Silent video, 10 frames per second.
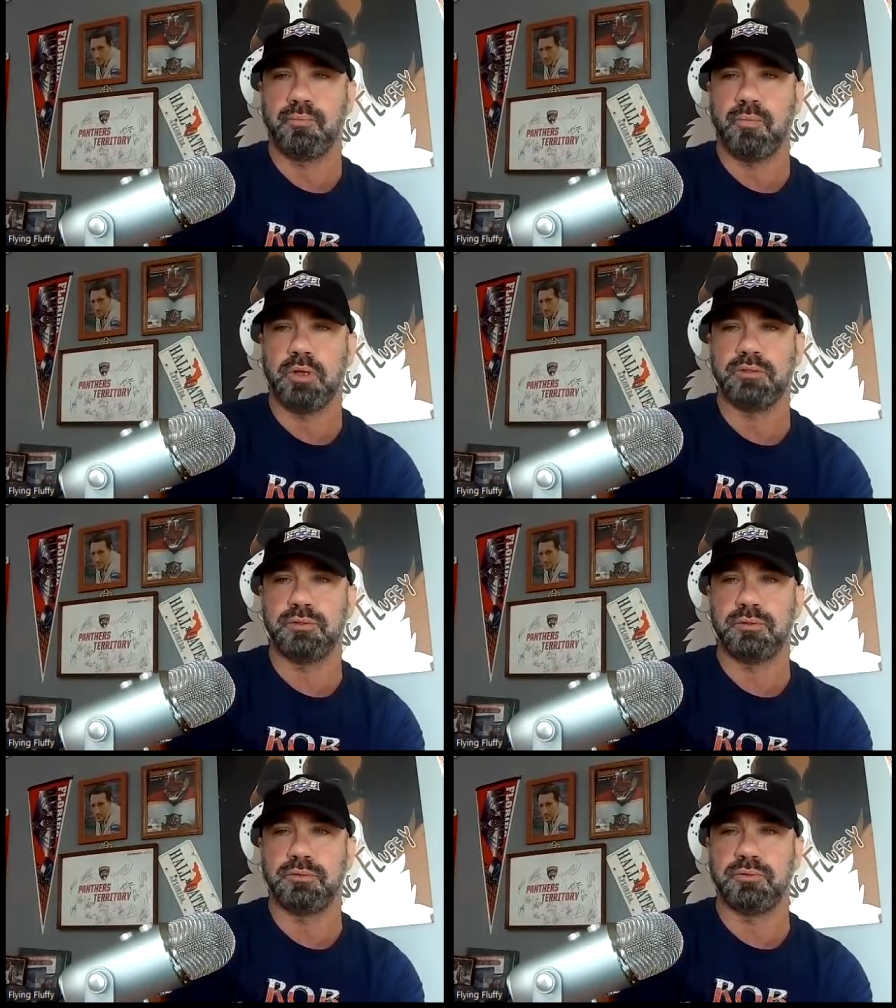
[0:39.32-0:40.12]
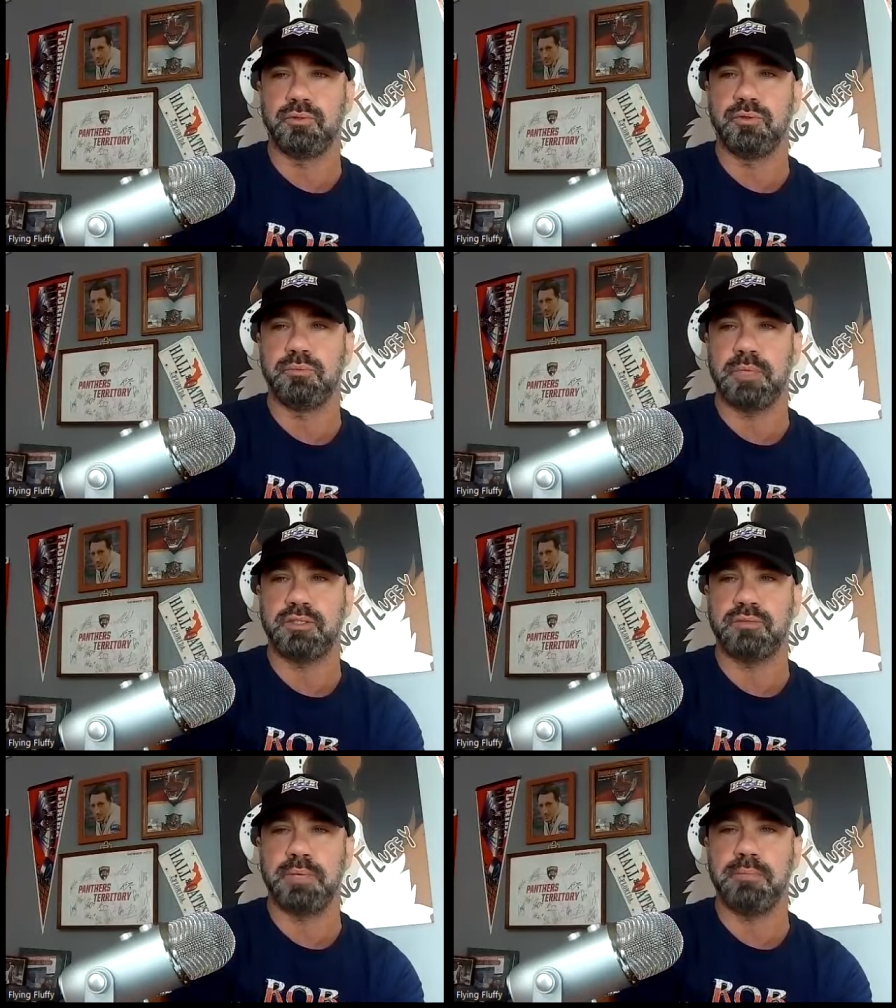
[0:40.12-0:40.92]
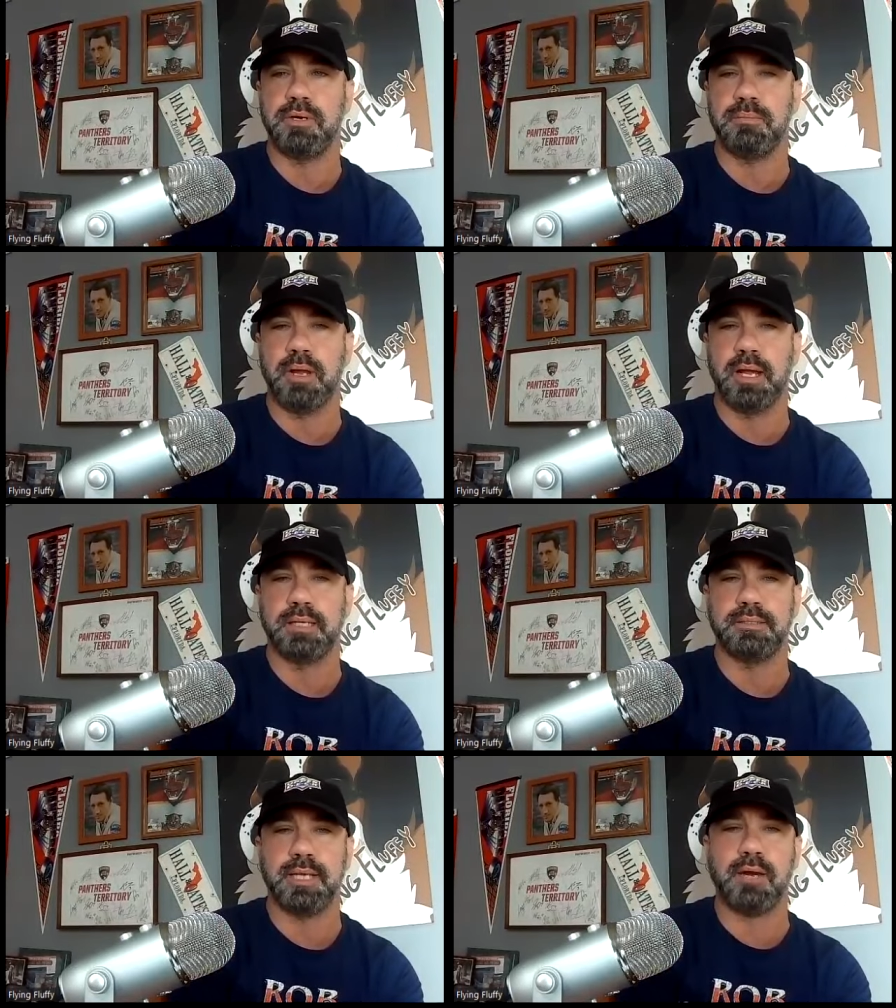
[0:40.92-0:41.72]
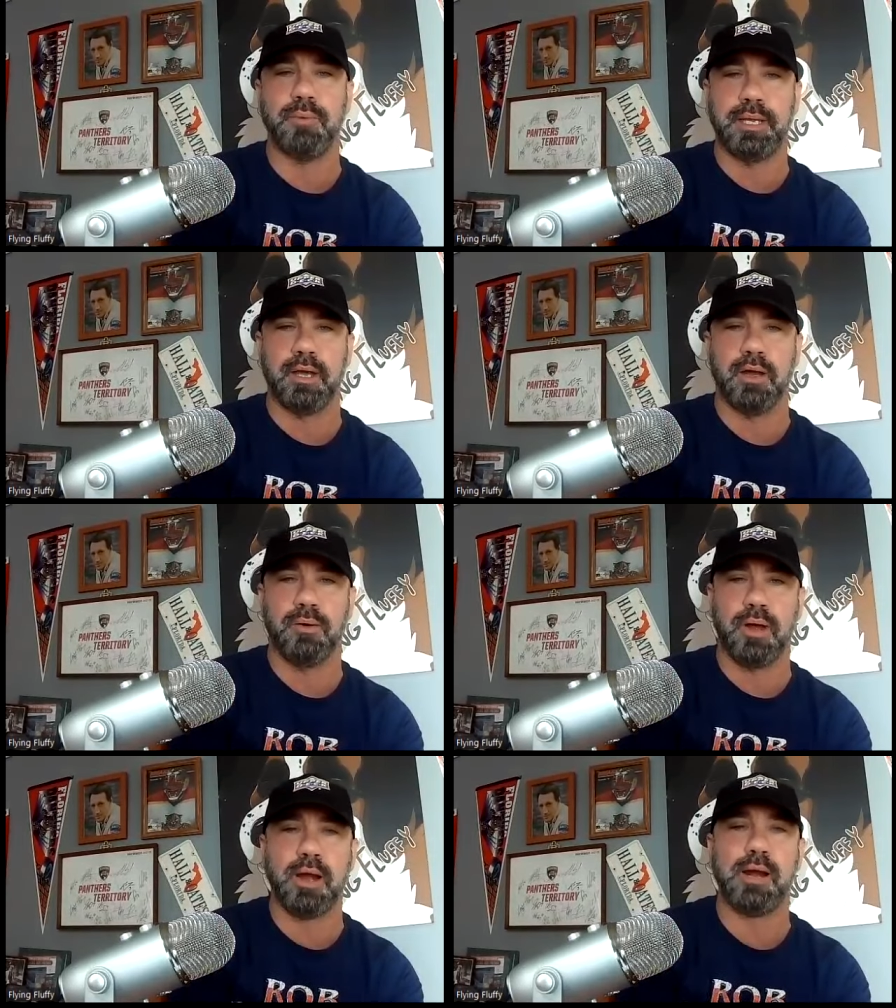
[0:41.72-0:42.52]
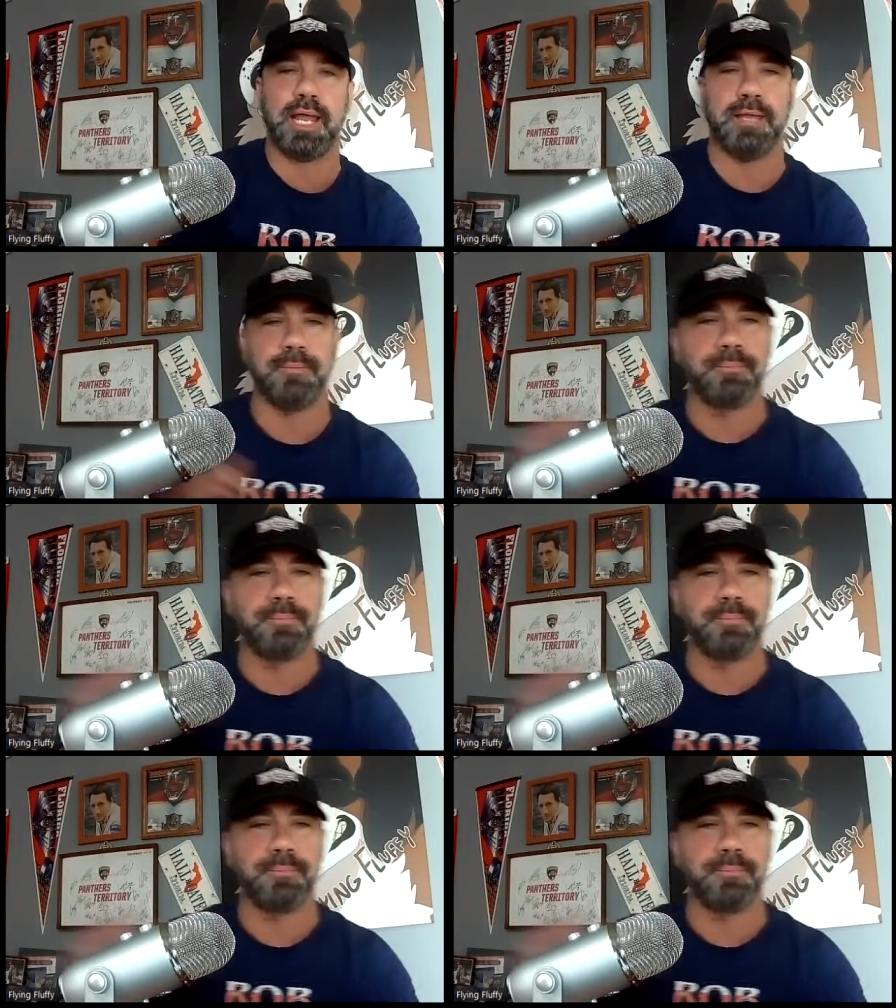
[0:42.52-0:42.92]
Once Zoom lets me minimize, there we go. All right.